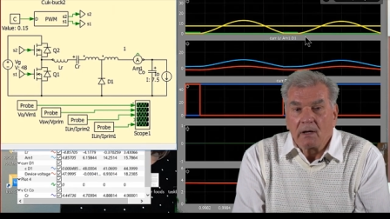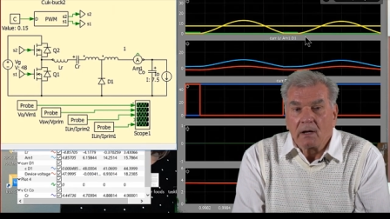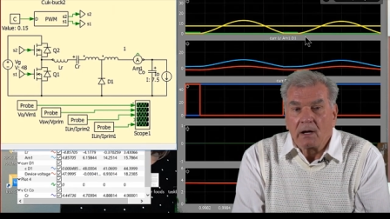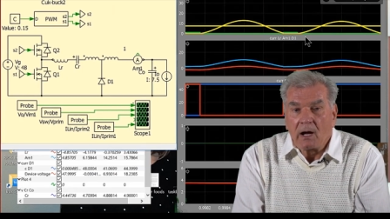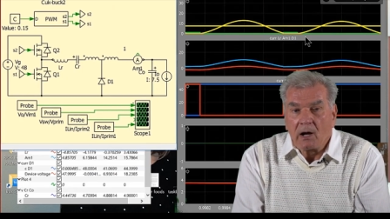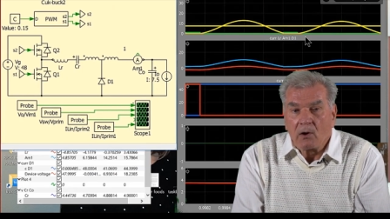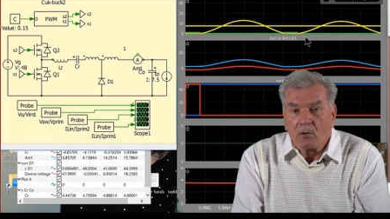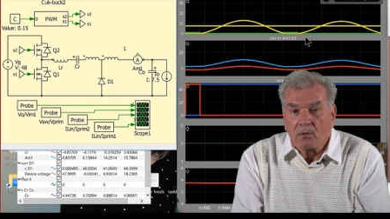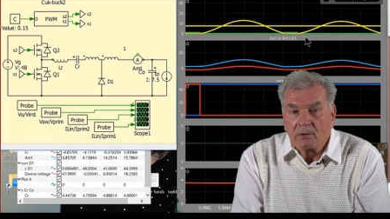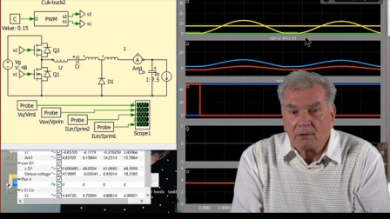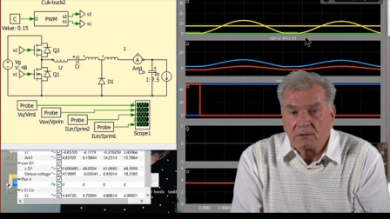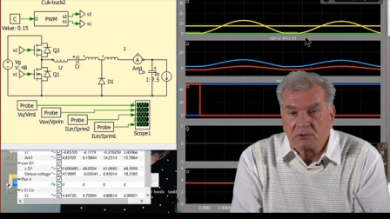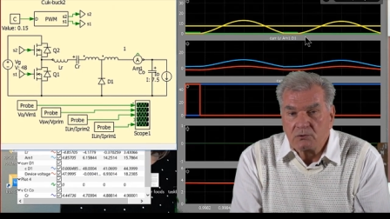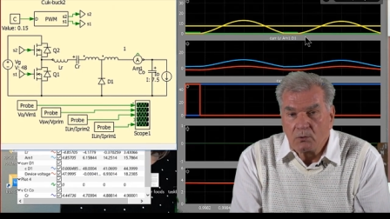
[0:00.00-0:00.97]
how
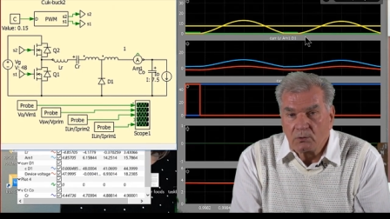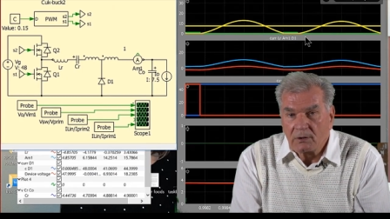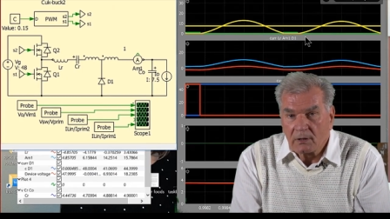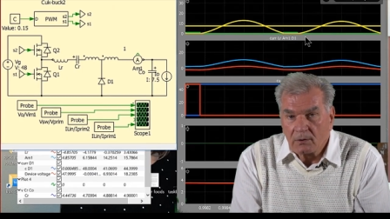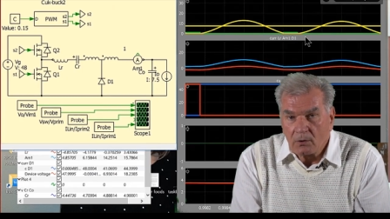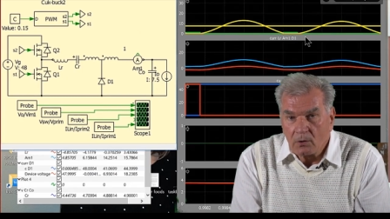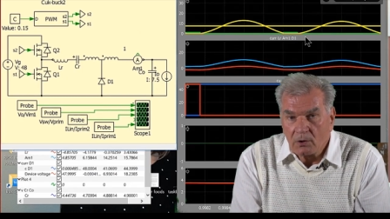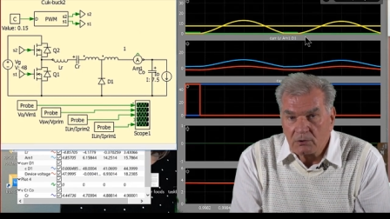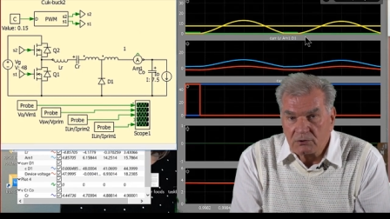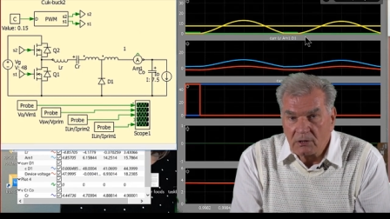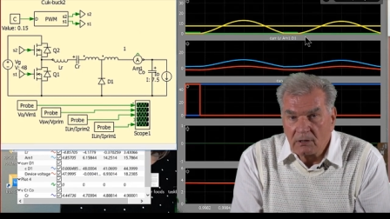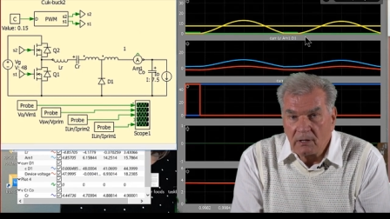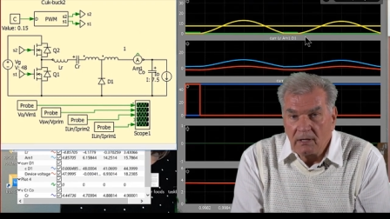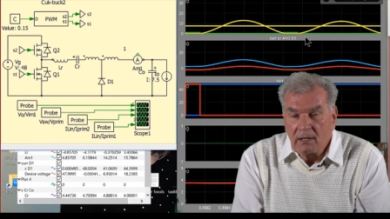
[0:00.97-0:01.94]
this new
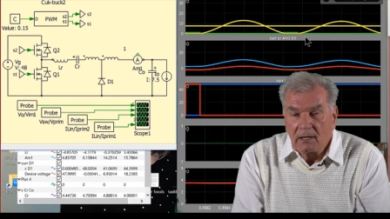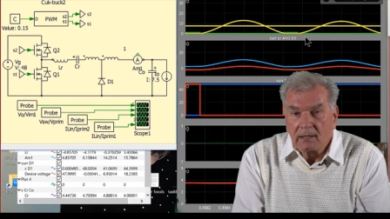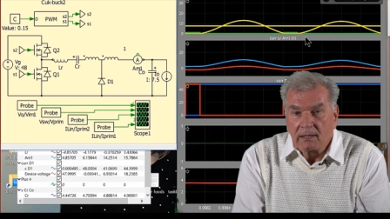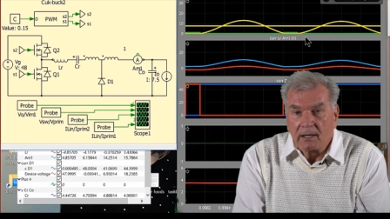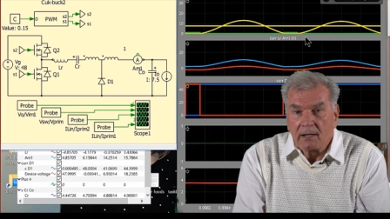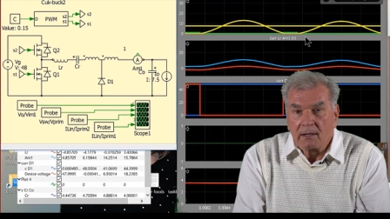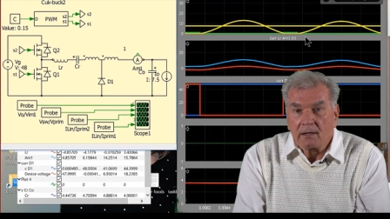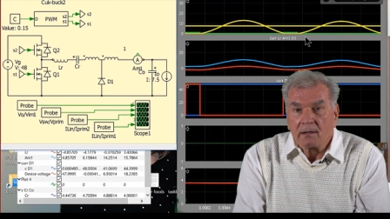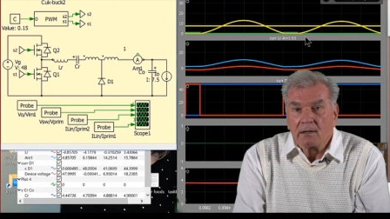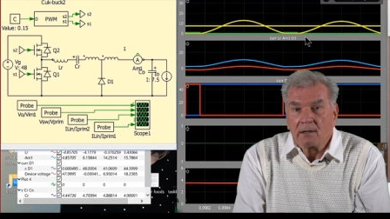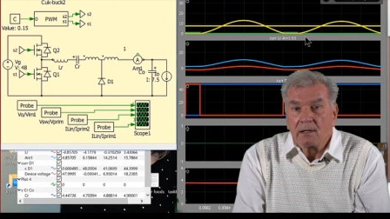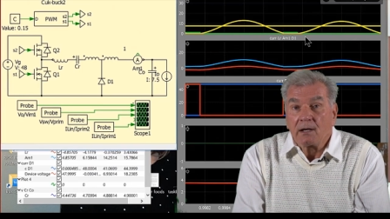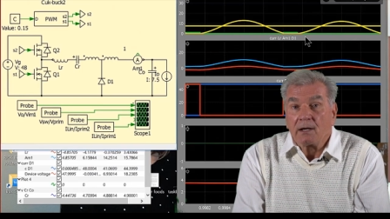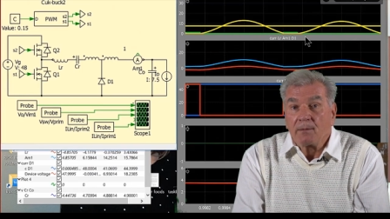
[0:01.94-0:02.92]
technology can
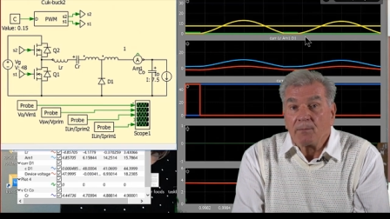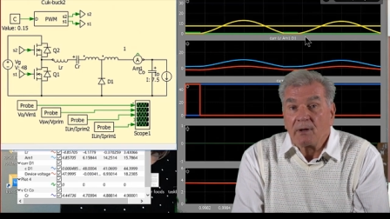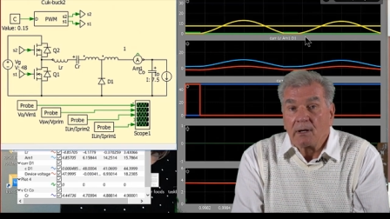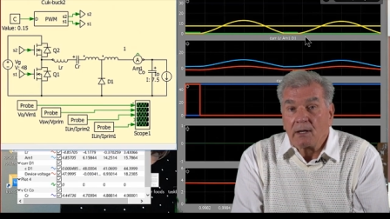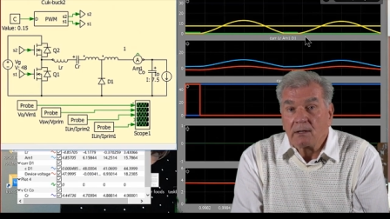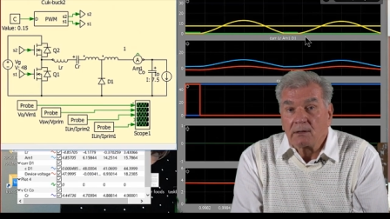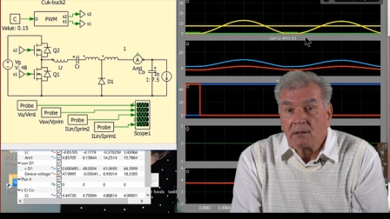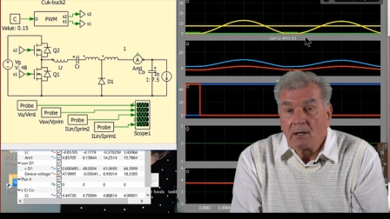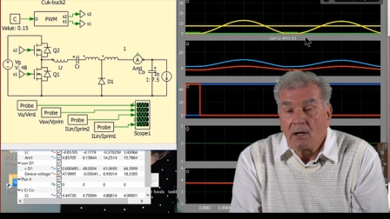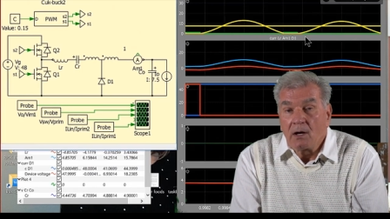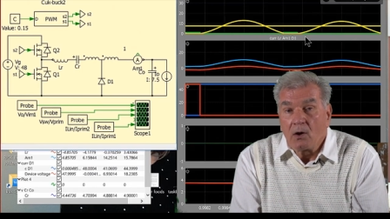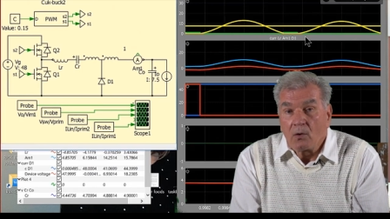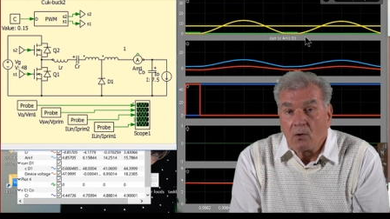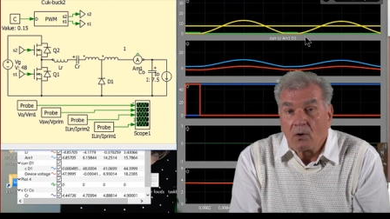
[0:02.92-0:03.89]
uh, eliminate
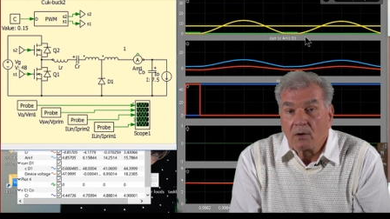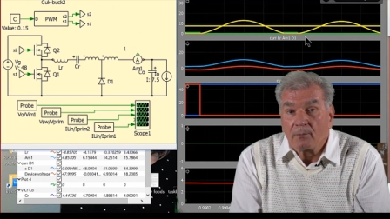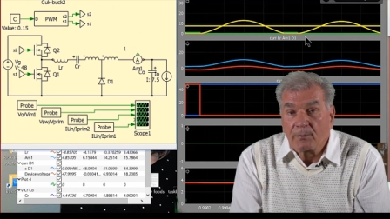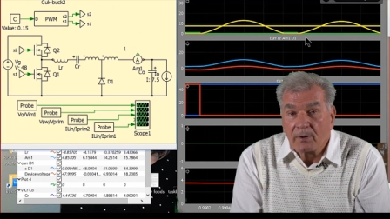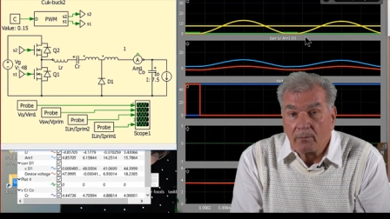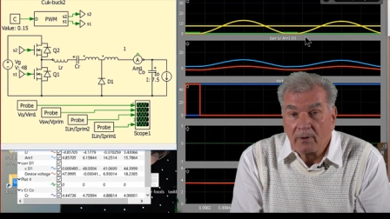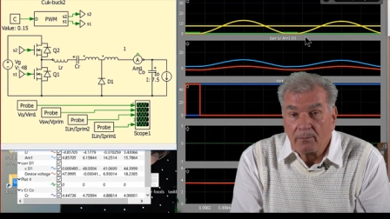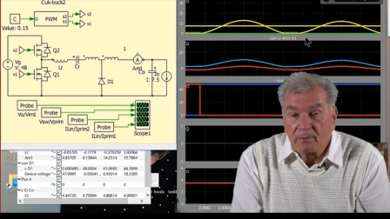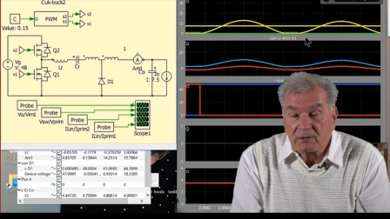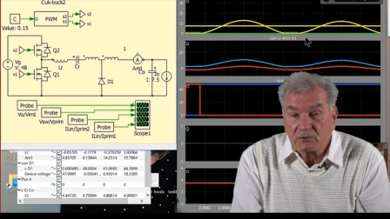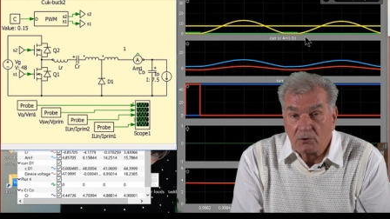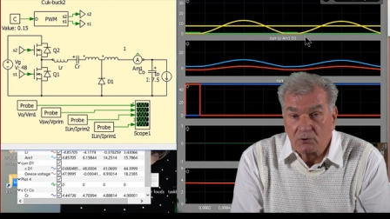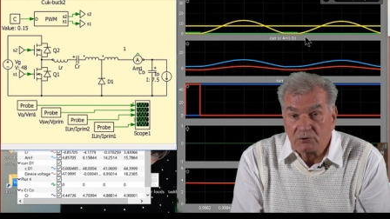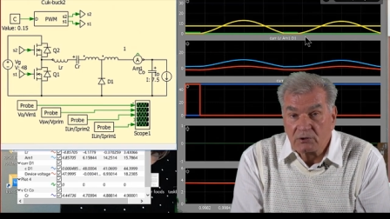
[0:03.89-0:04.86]
all the problem
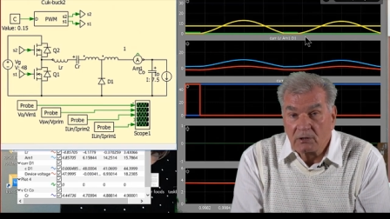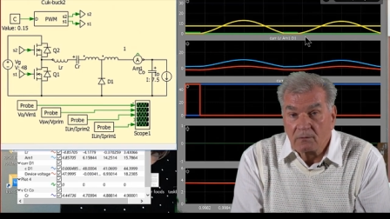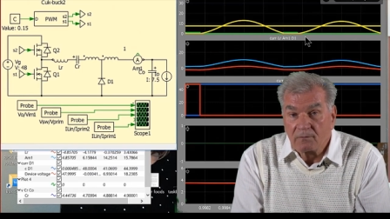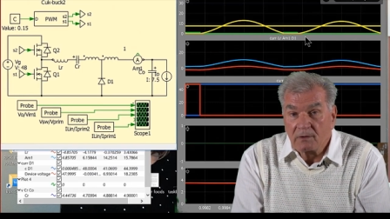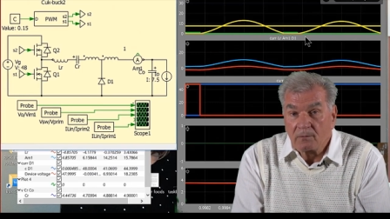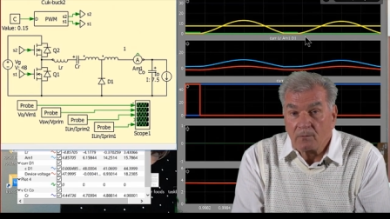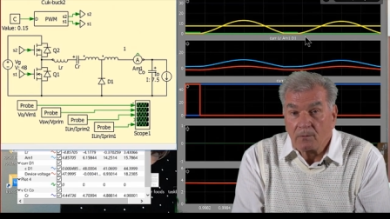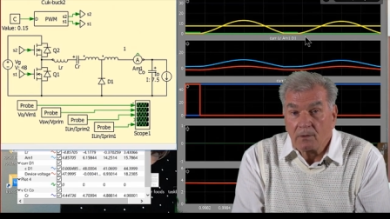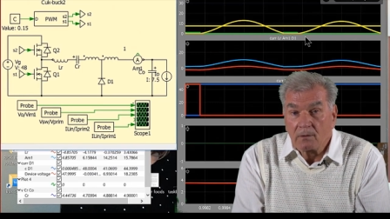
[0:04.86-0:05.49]
associated with the,